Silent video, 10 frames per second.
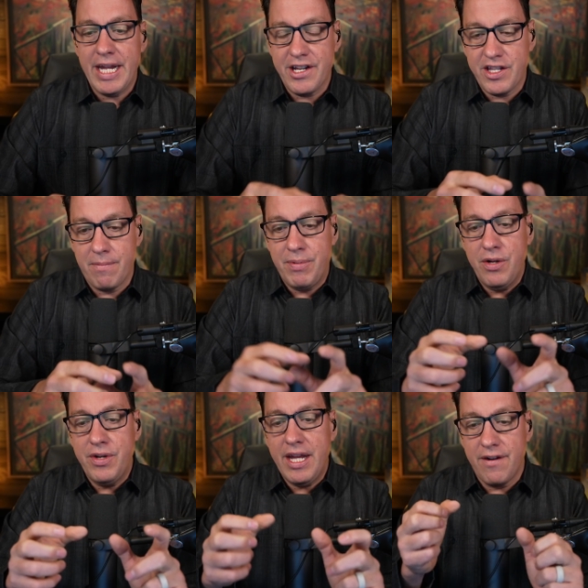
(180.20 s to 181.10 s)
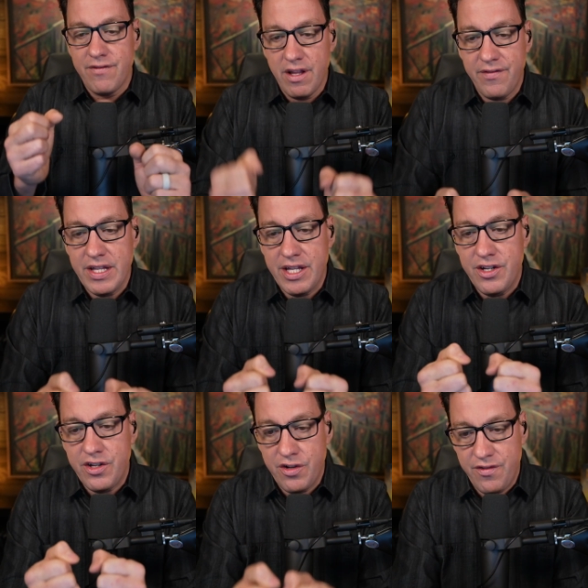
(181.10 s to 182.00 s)
is the beauty of lovingly
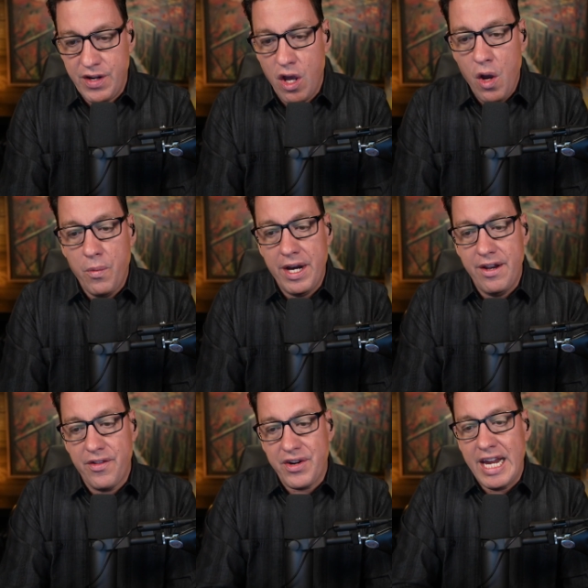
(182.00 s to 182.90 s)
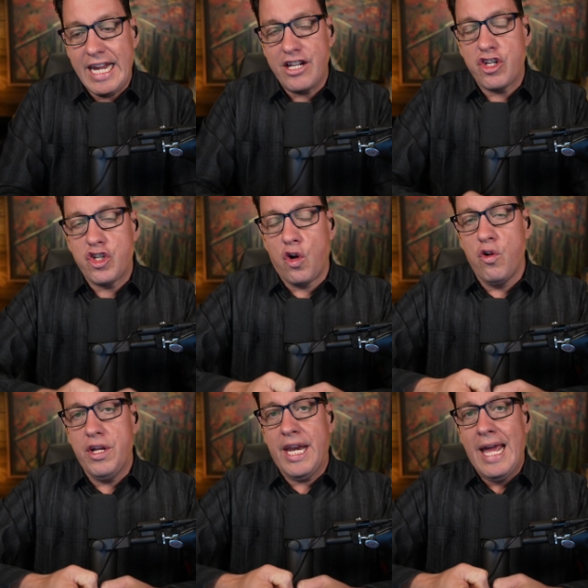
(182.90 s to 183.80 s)
serving one another can get
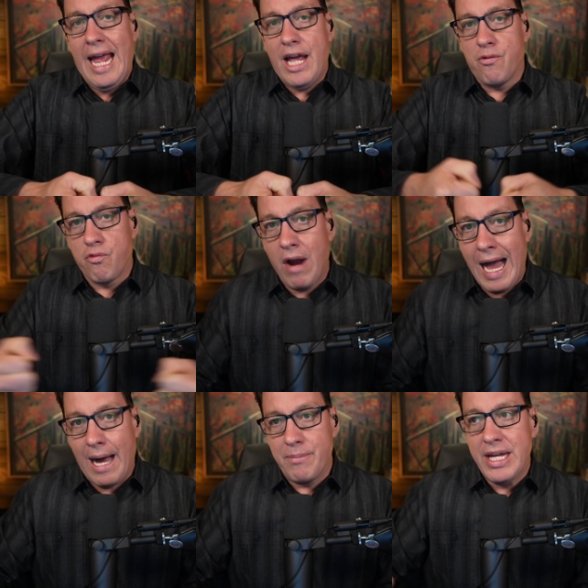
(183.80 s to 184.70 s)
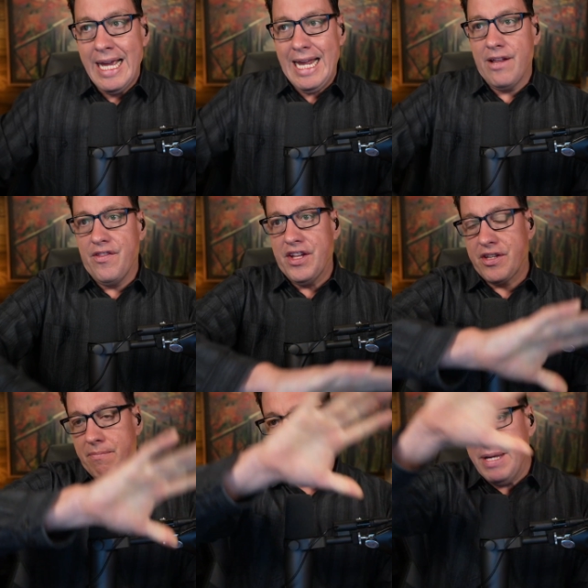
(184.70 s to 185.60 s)
stolen and robbed in
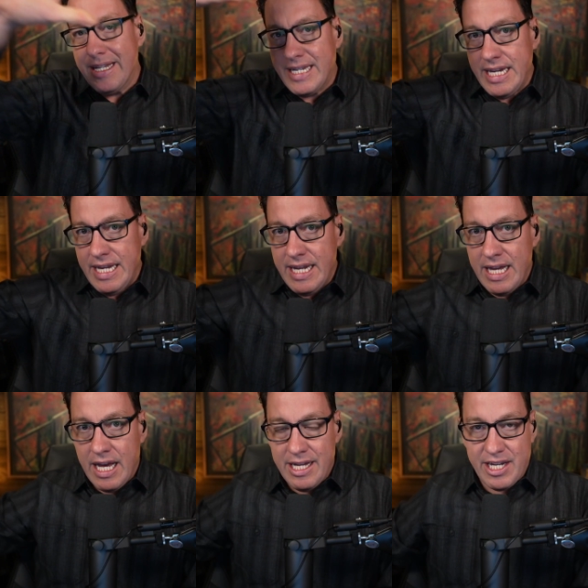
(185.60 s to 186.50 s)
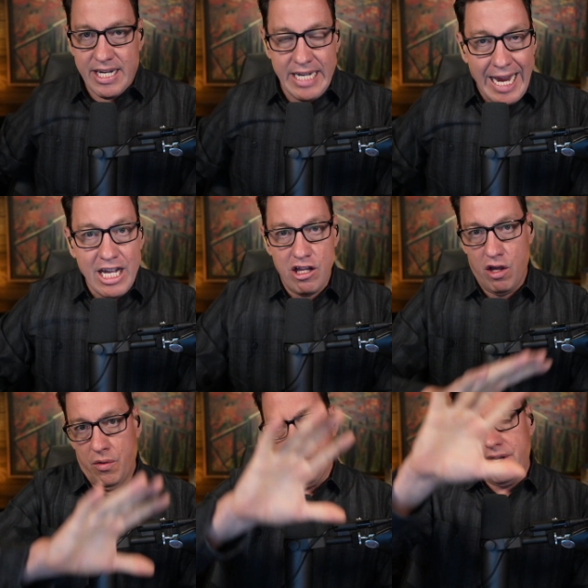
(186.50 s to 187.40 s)
this busy
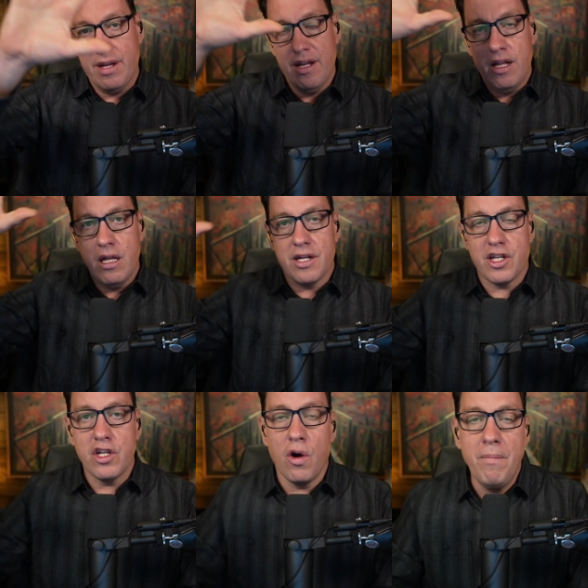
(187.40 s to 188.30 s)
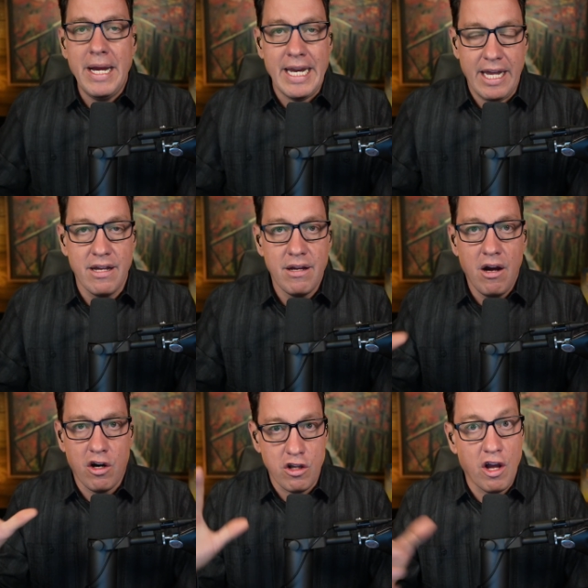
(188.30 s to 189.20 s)
cyclone that so many
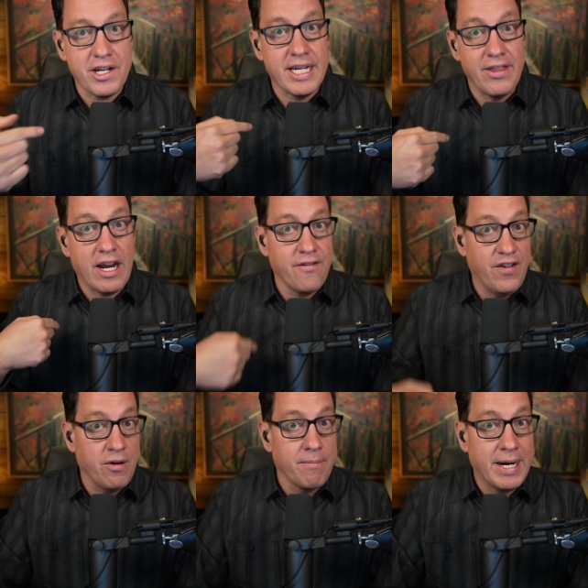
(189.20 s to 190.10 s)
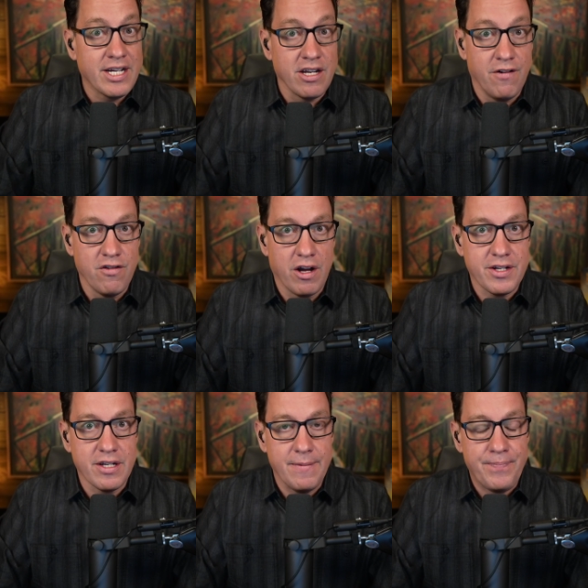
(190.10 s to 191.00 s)
are lost in that I found myself
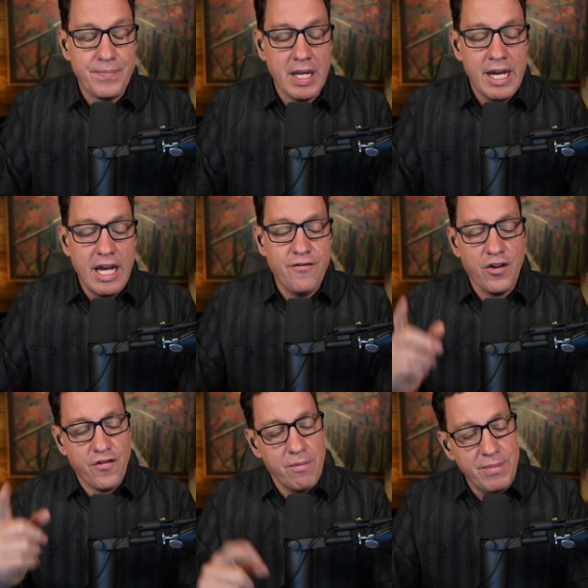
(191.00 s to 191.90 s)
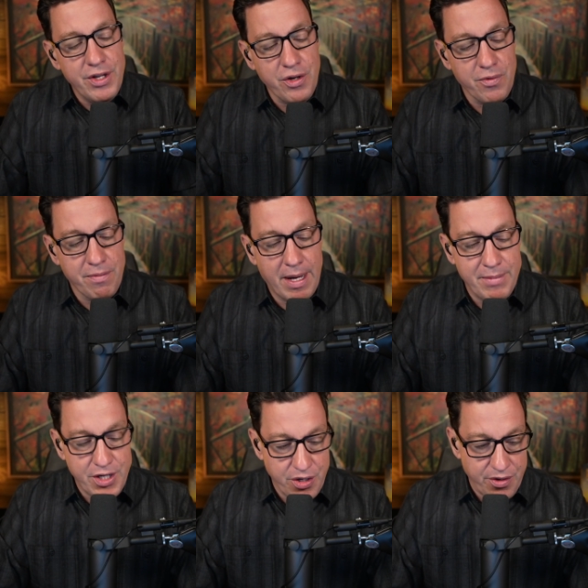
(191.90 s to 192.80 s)
lost in. If you're familiar with my
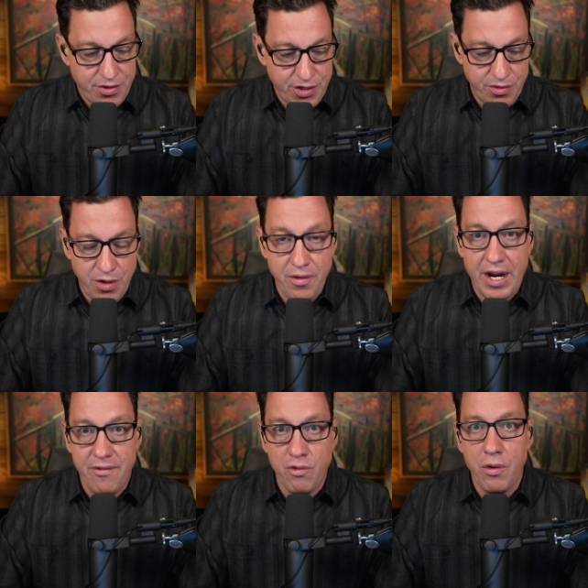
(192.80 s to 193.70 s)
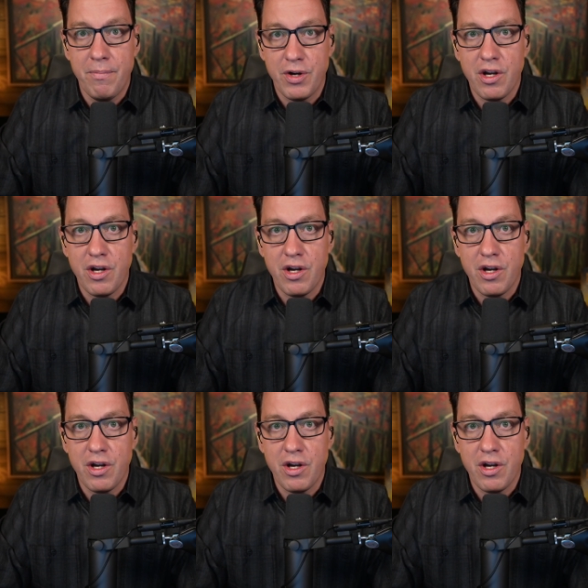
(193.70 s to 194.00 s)
materials, you know that I wrote a book